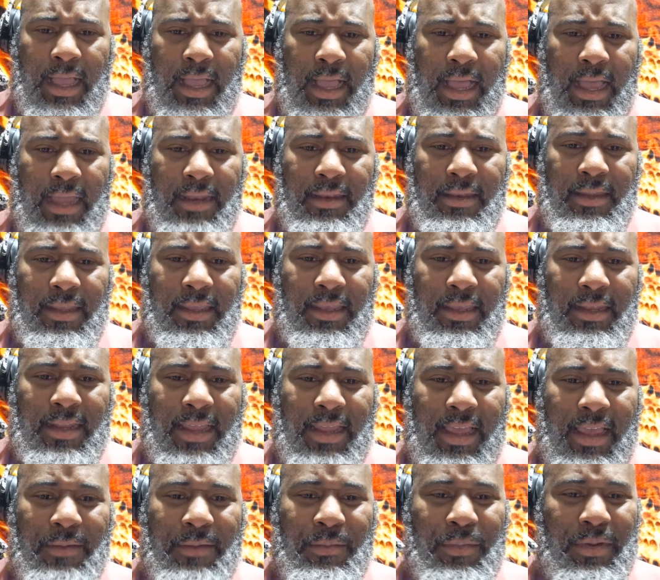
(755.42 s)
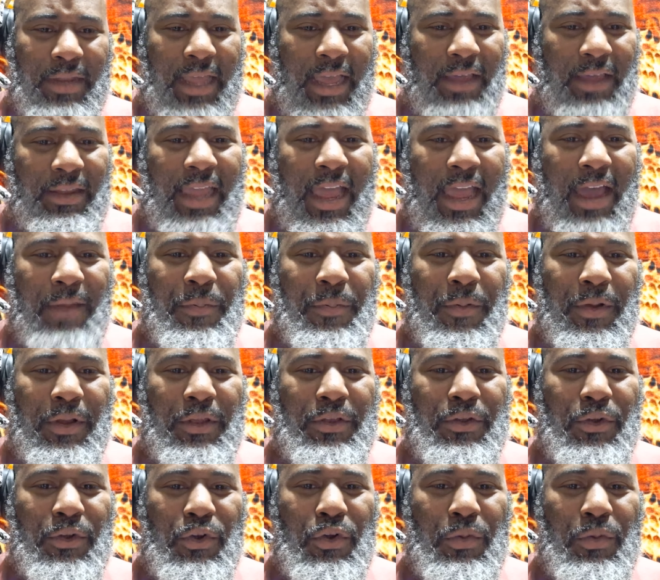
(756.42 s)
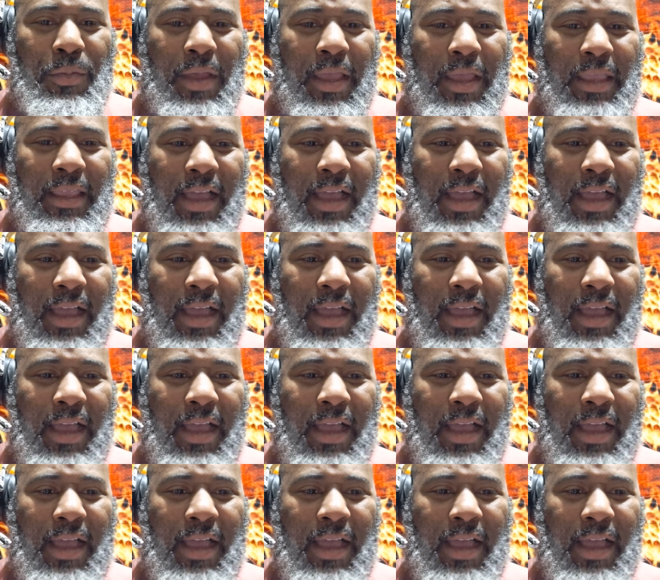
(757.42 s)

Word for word: I need that. But that, that was pretty cool, man.